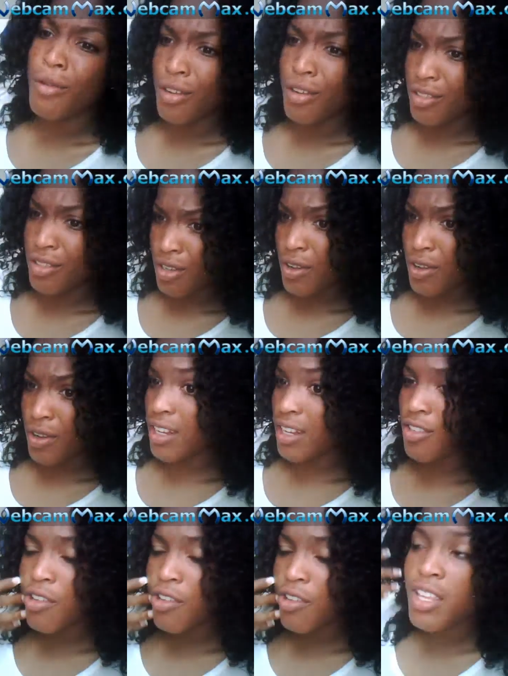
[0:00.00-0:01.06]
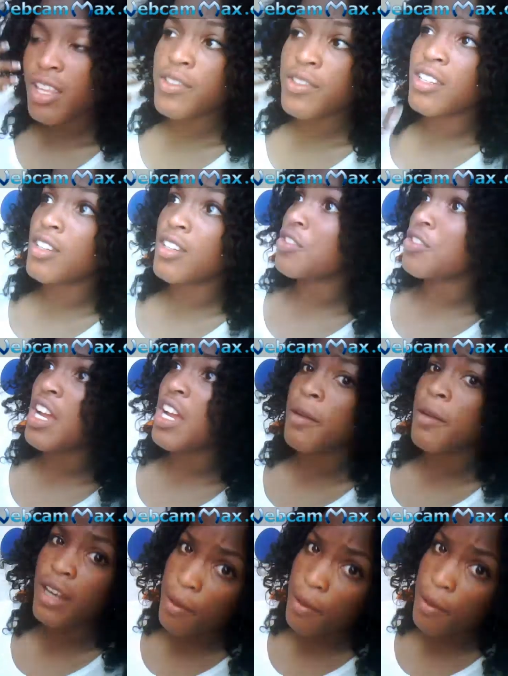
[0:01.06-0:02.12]
or so, and you can even sit under dry,
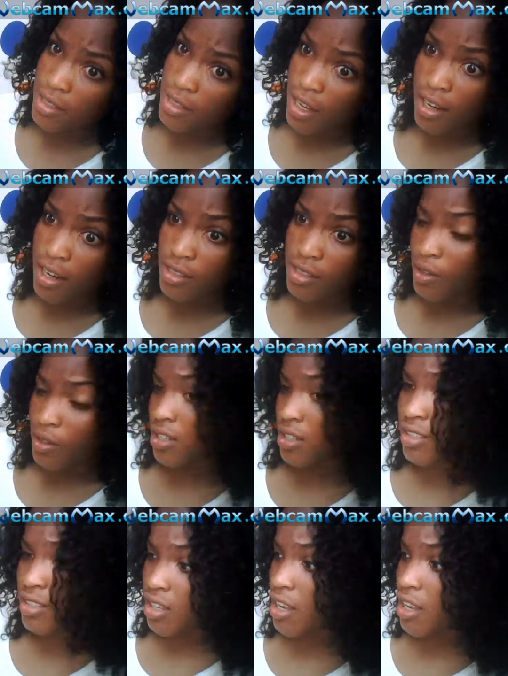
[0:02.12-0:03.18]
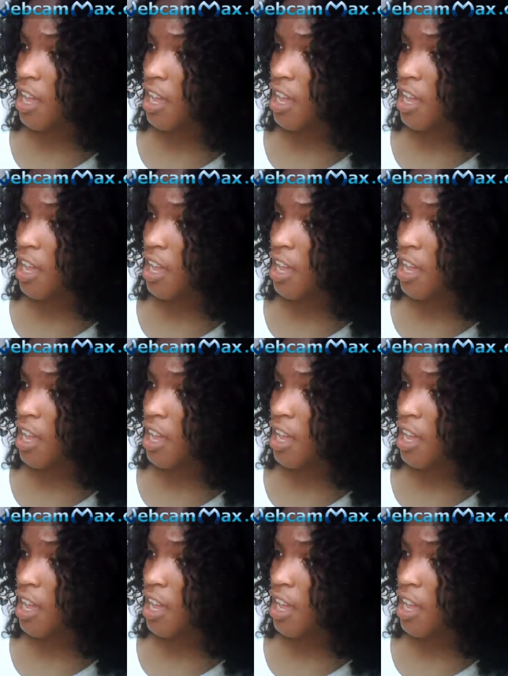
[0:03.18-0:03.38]
but I was tired, so I just took a nap,